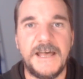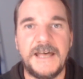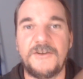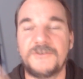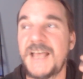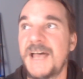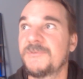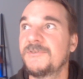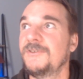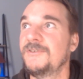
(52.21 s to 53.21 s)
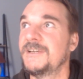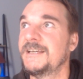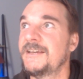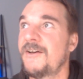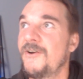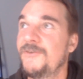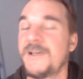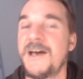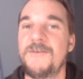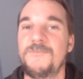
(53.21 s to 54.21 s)
And I was absolutely
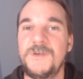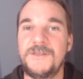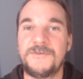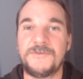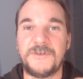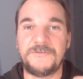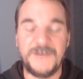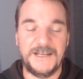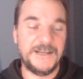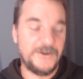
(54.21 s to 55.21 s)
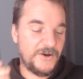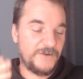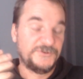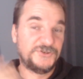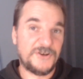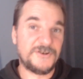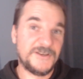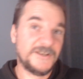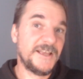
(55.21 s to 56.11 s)
overcome with a feeling of shock